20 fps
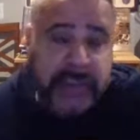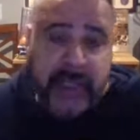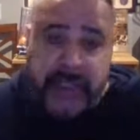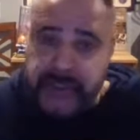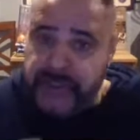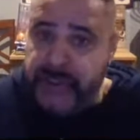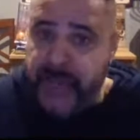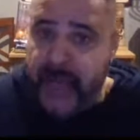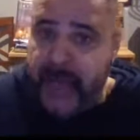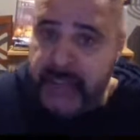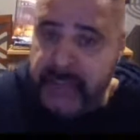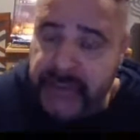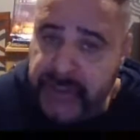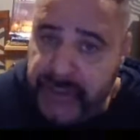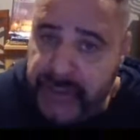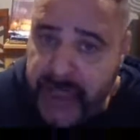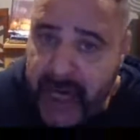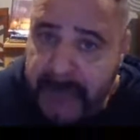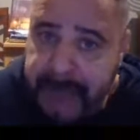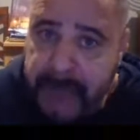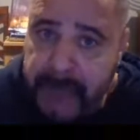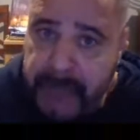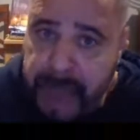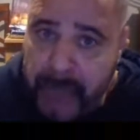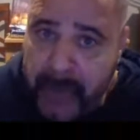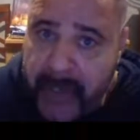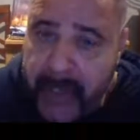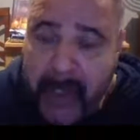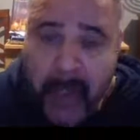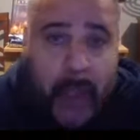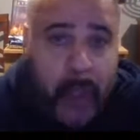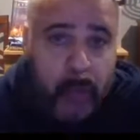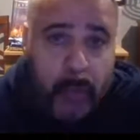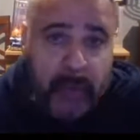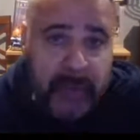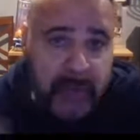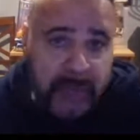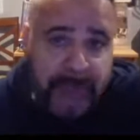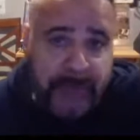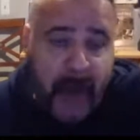since Genesis chapter 3
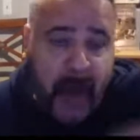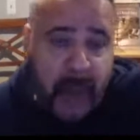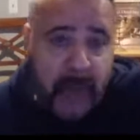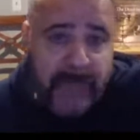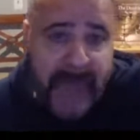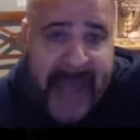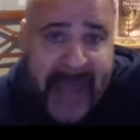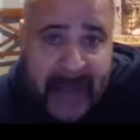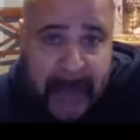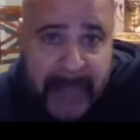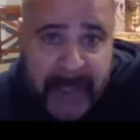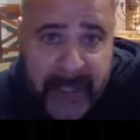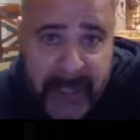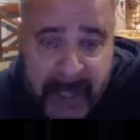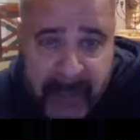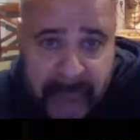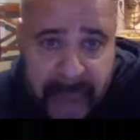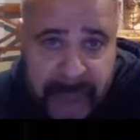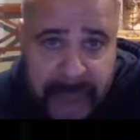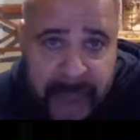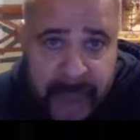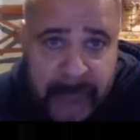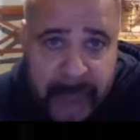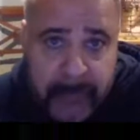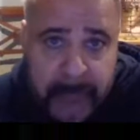with the fall of Adam and Eve.